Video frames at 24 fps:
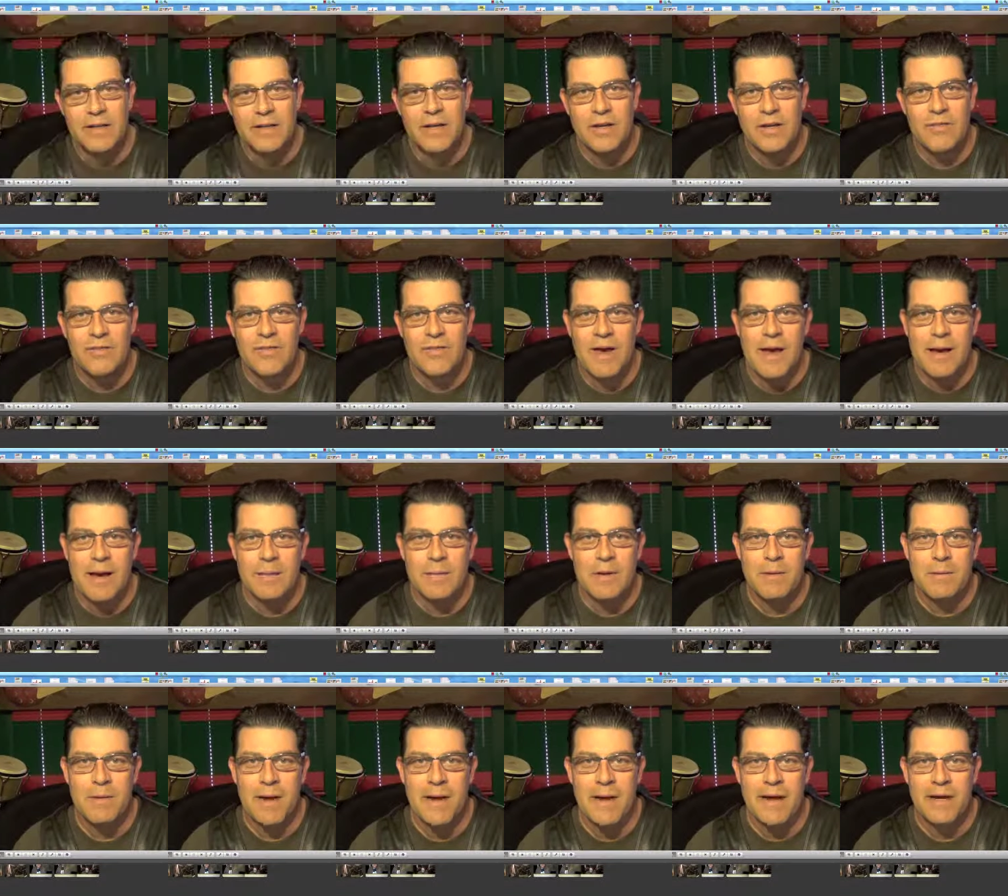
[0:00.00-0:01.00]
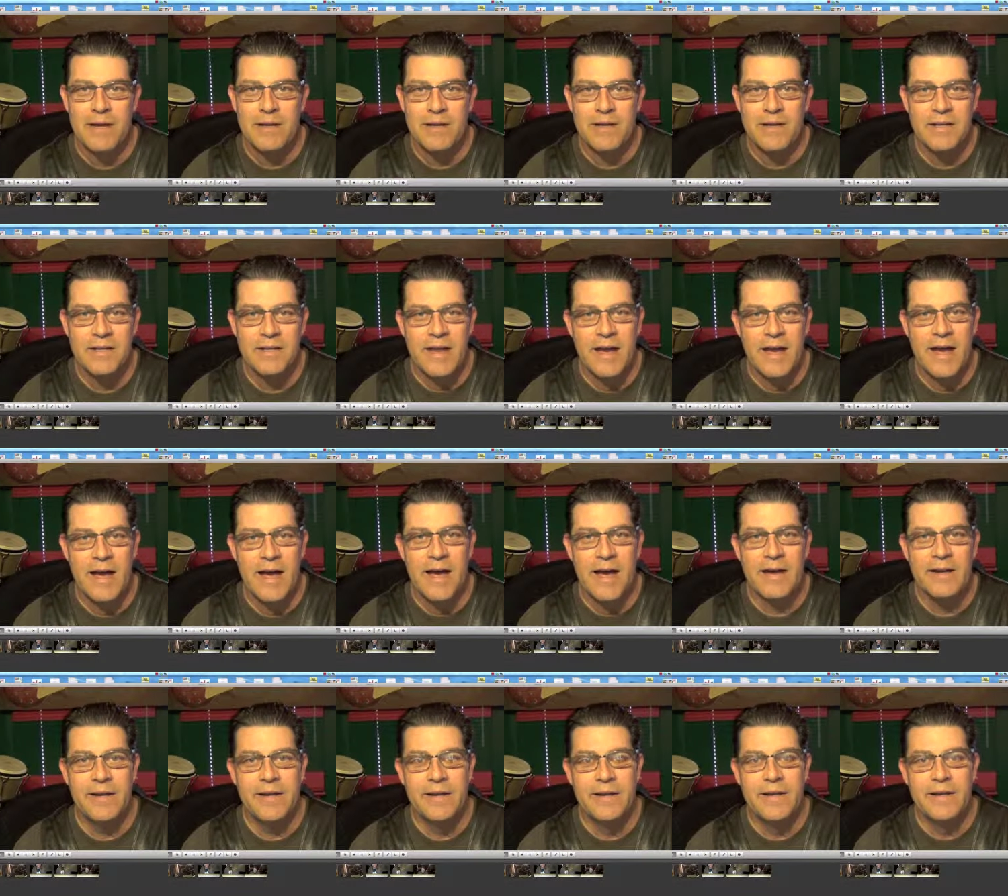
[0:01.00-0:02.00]
good family man, good
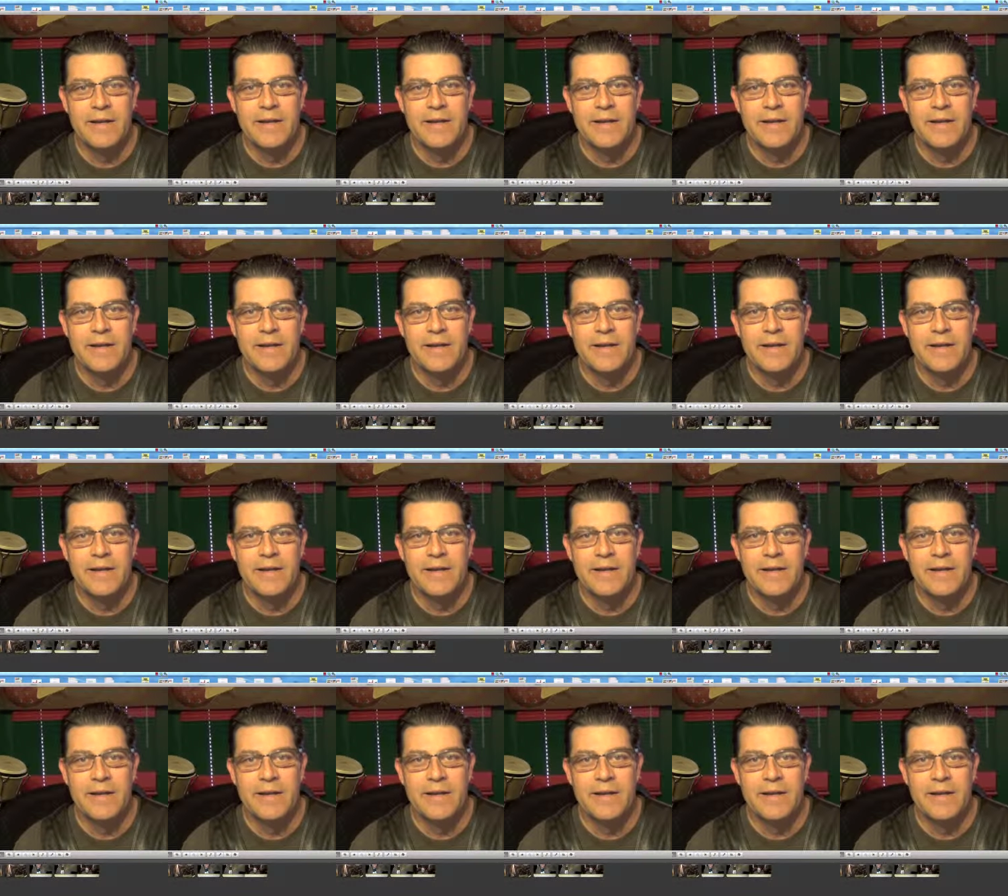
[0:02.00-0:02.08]
dad.